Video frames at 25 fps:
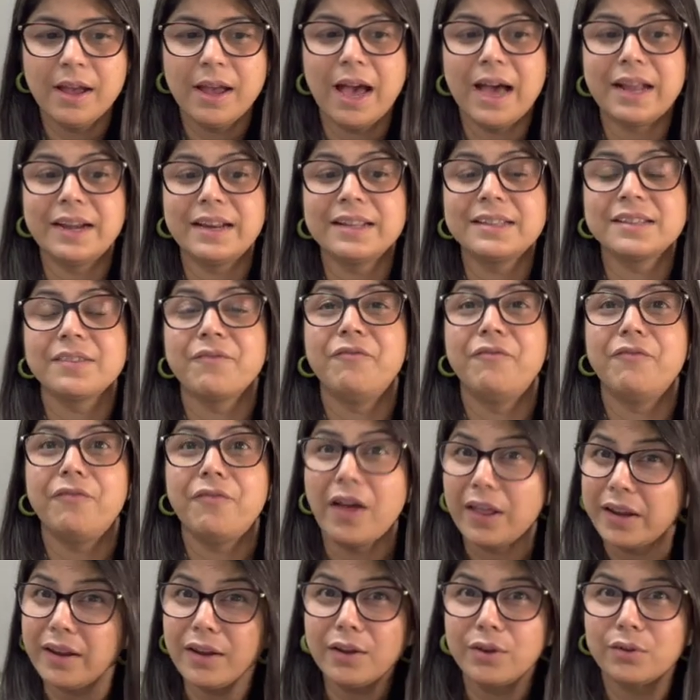and it's a
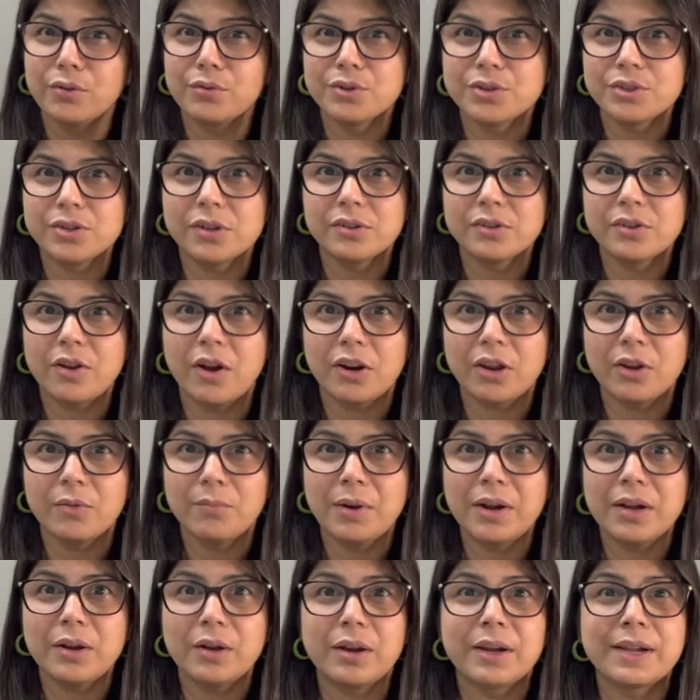very crucial
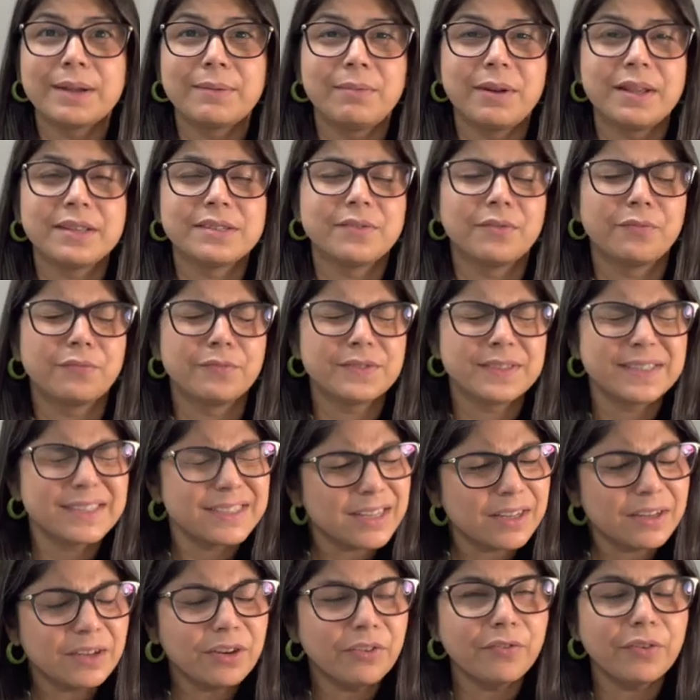document it plays a
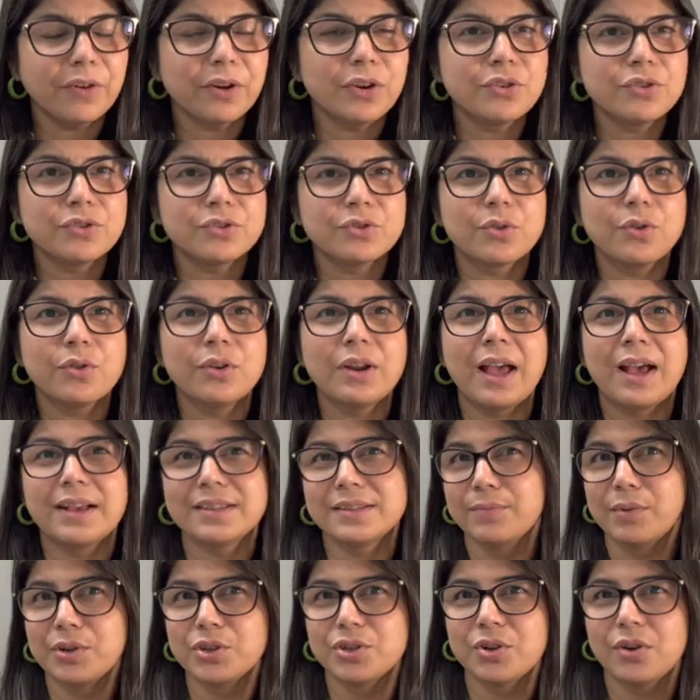significant role as
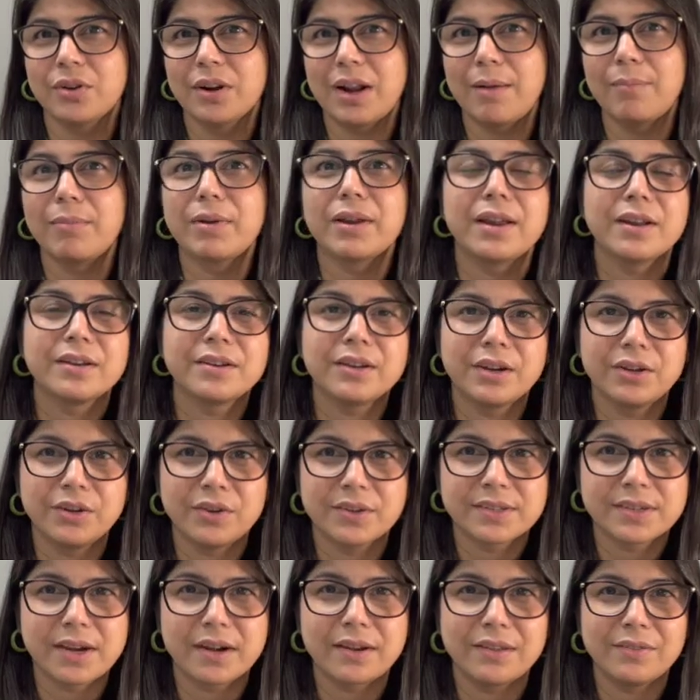a mature applicant in
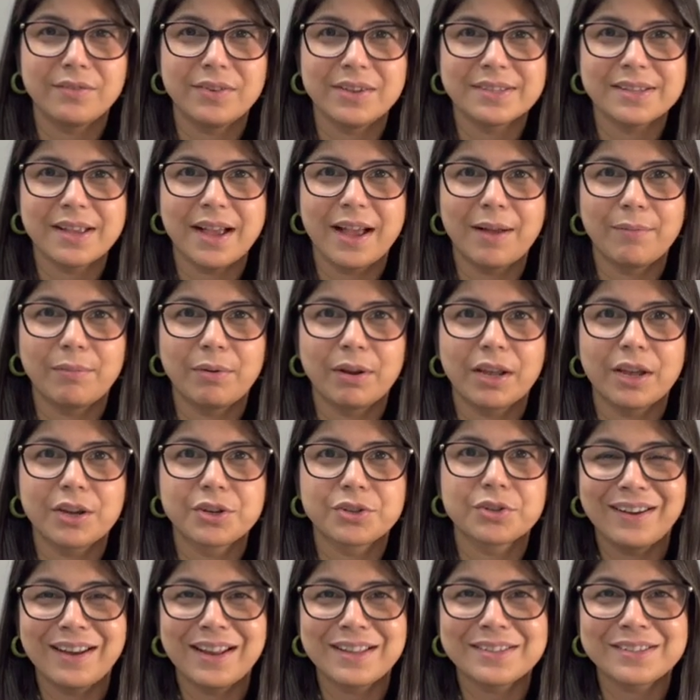your study visa
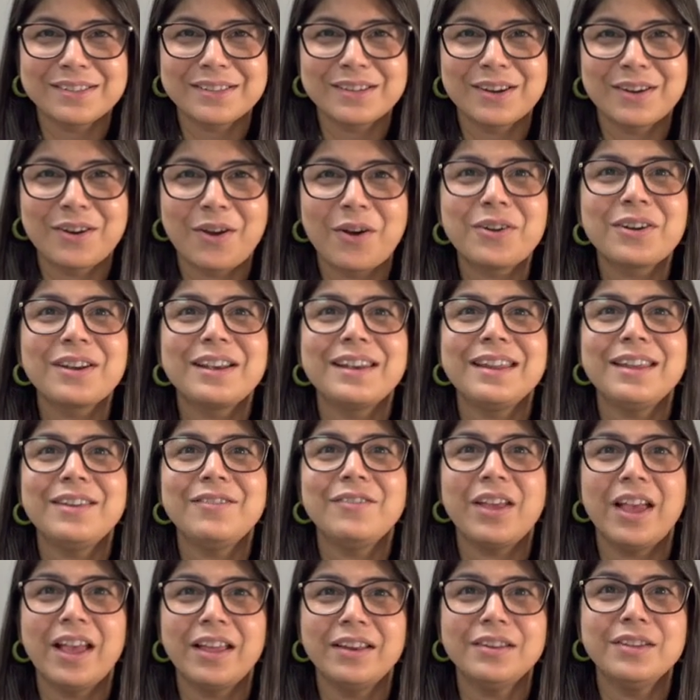application let's not
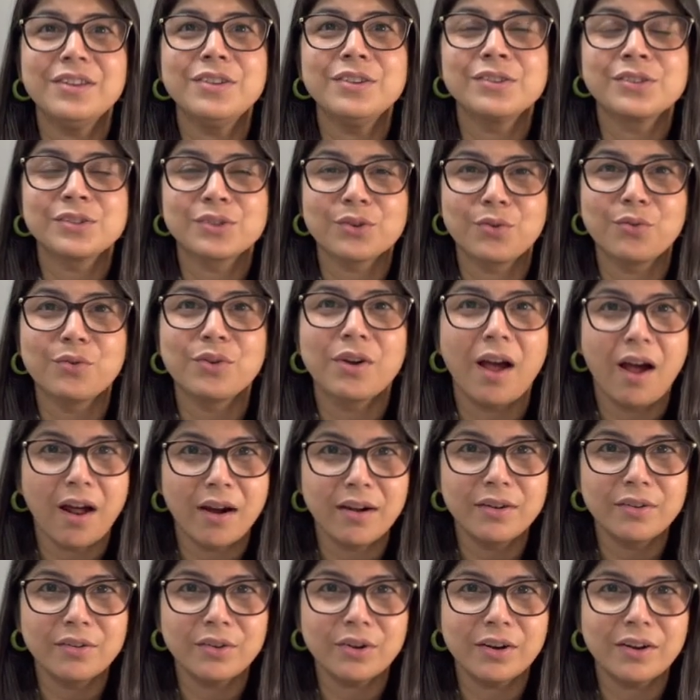leave any stone
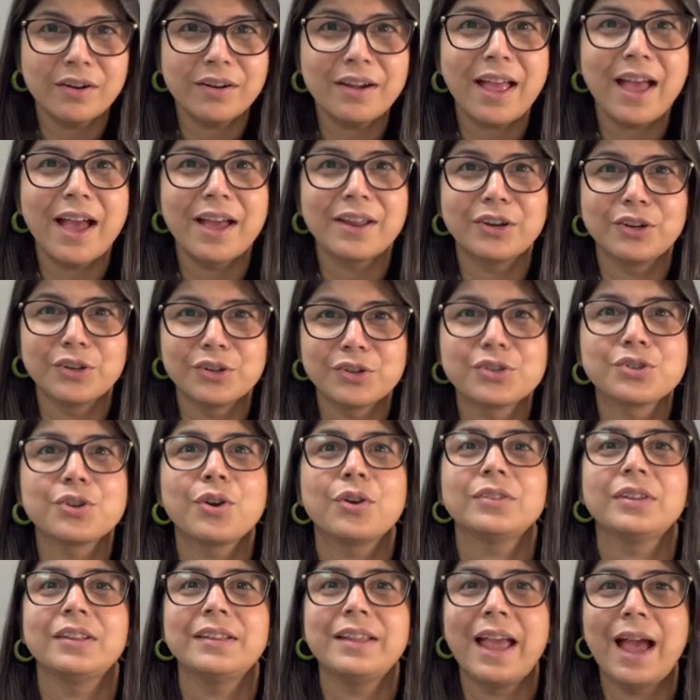unturned and
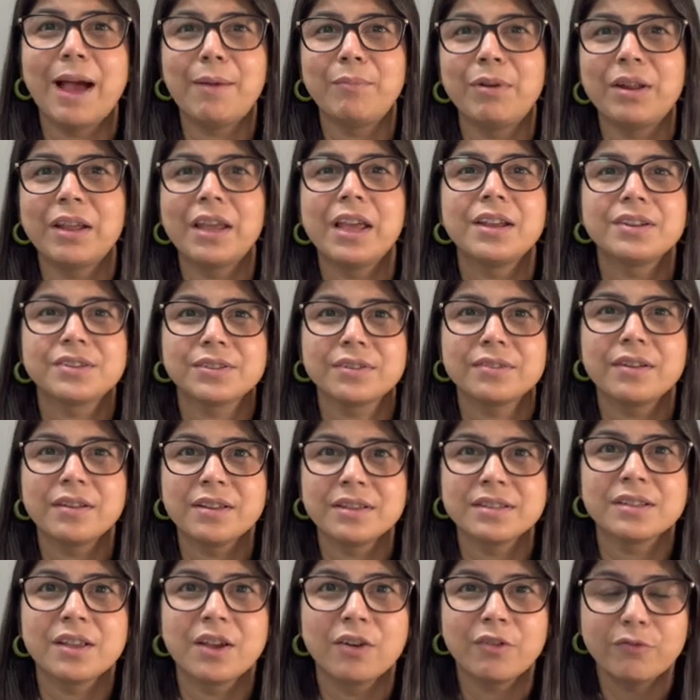ensure that the application
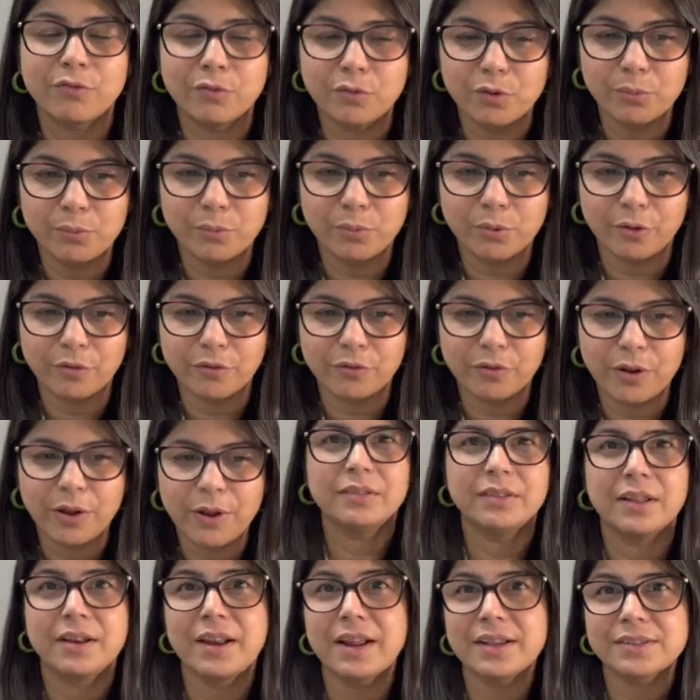is foolproof
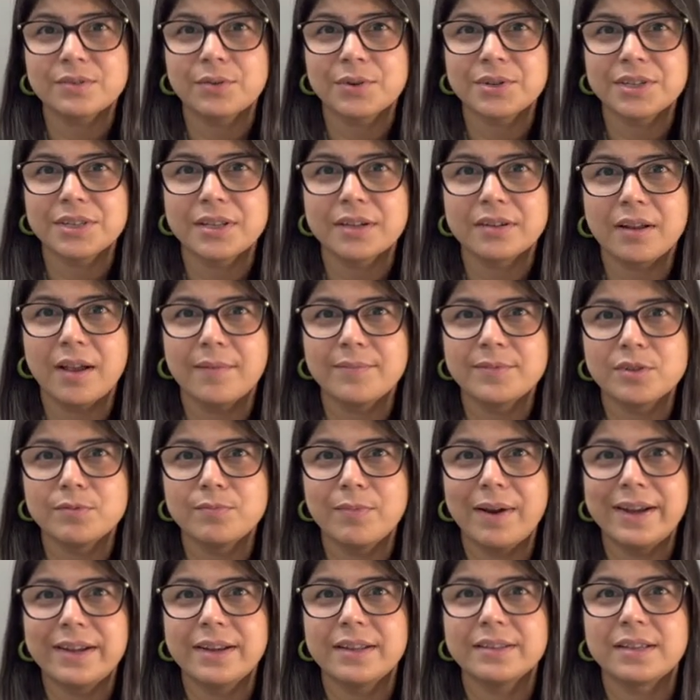the next question that comes to
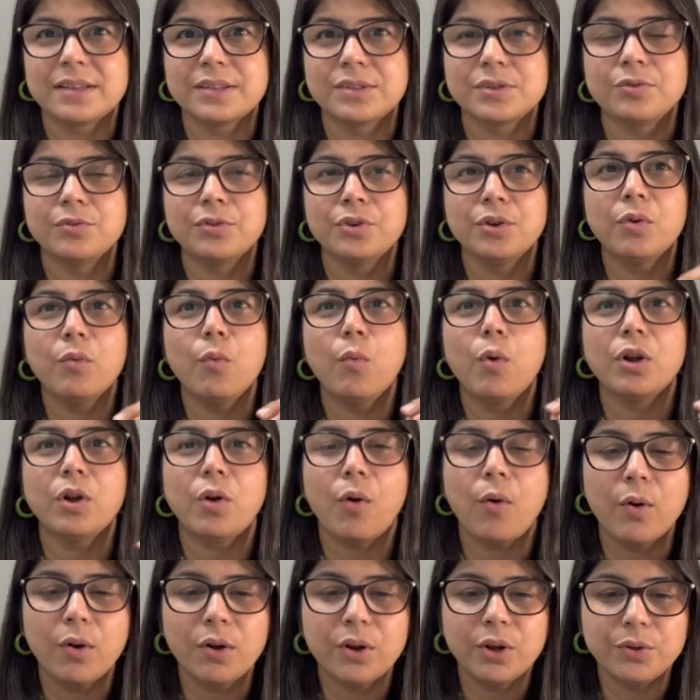mind is as to you know what
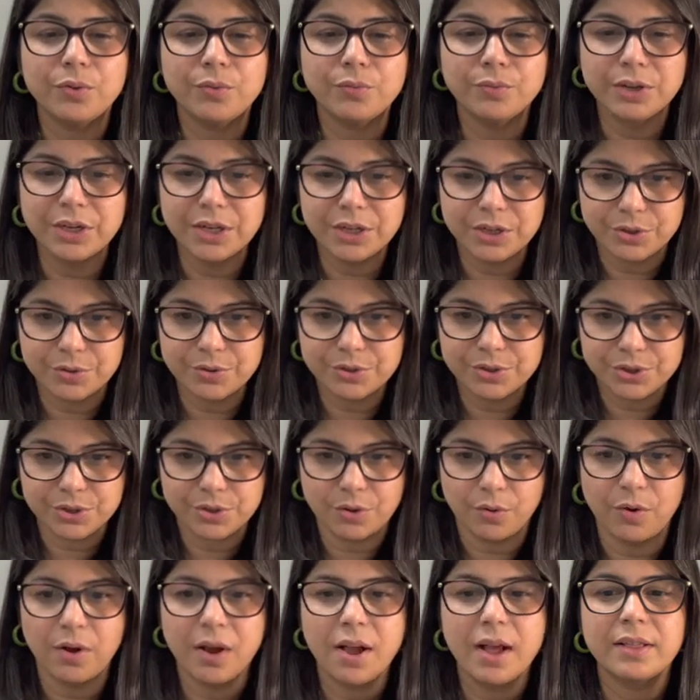all do you need to
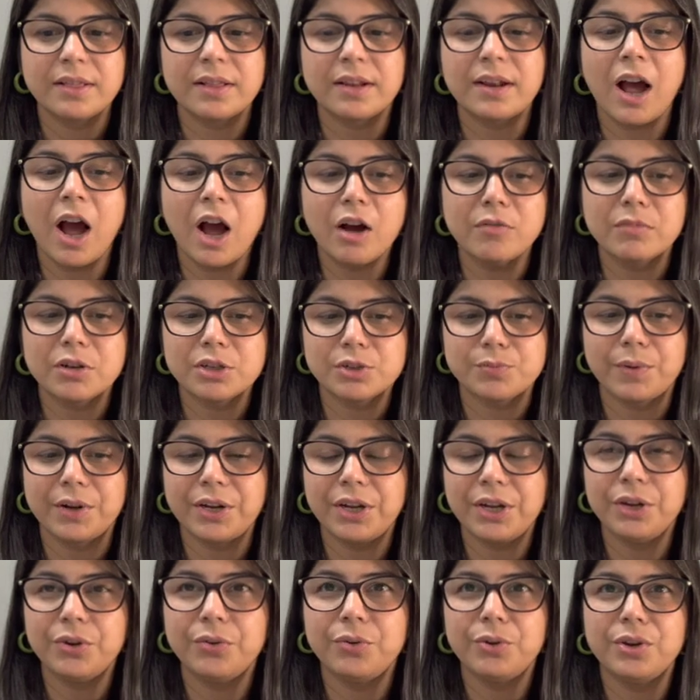show that how much
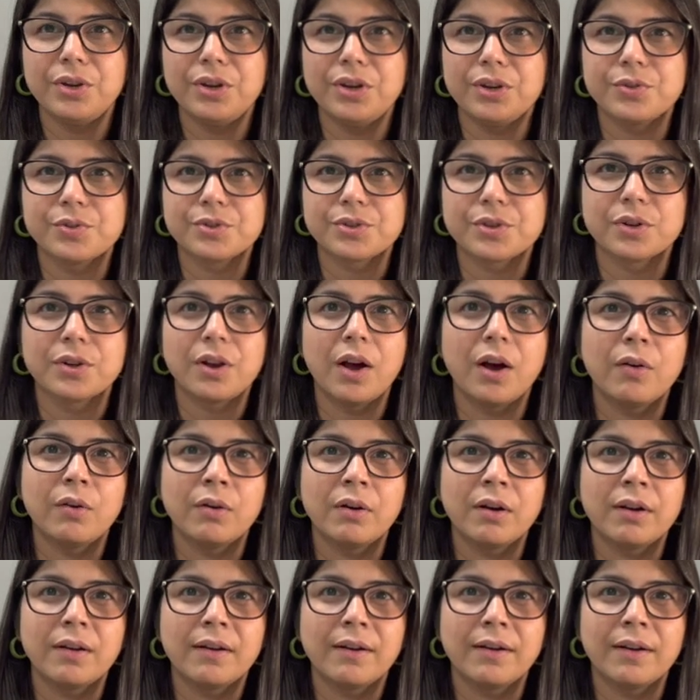money do you need to show now
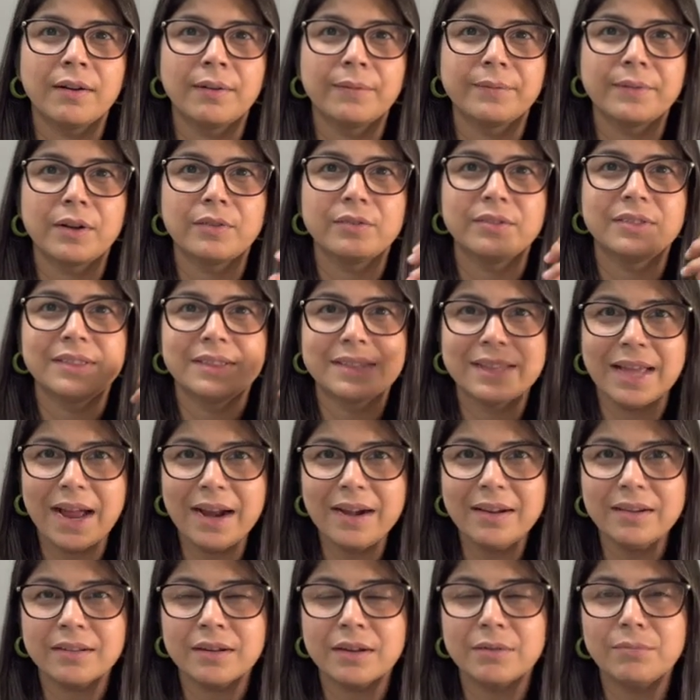um, now
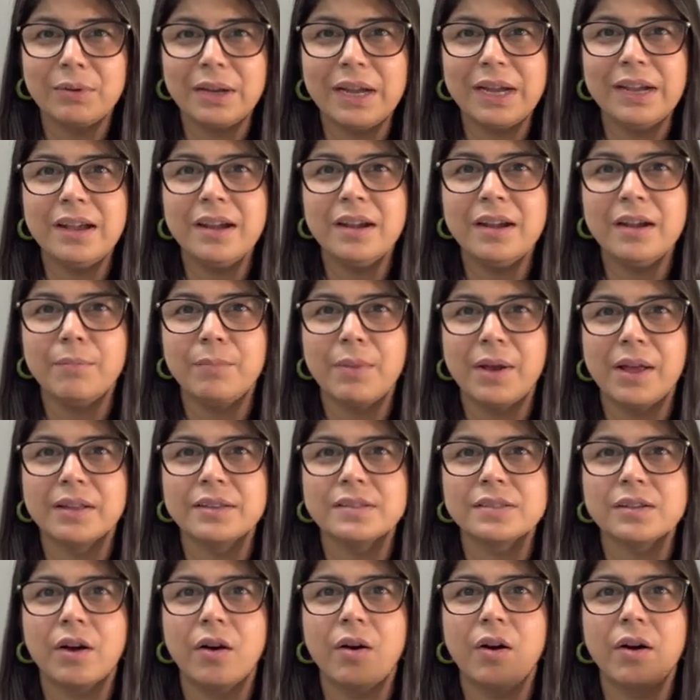that completely
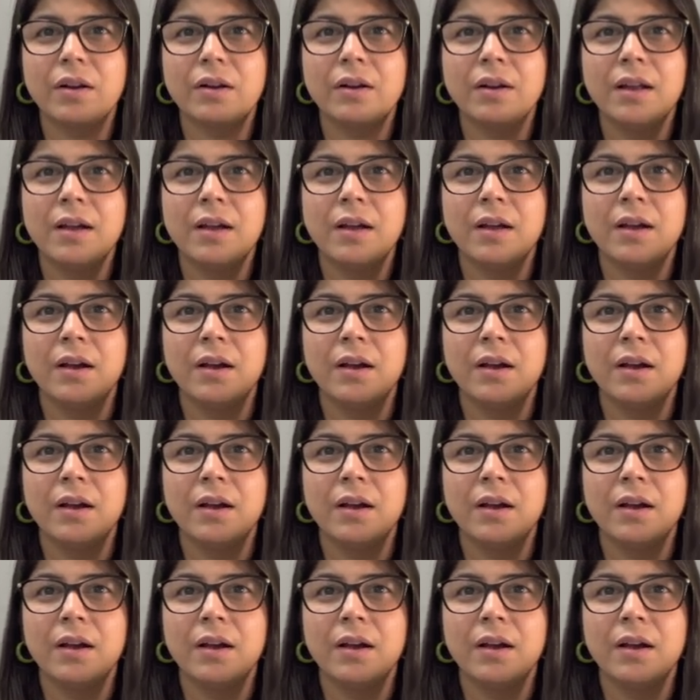depends on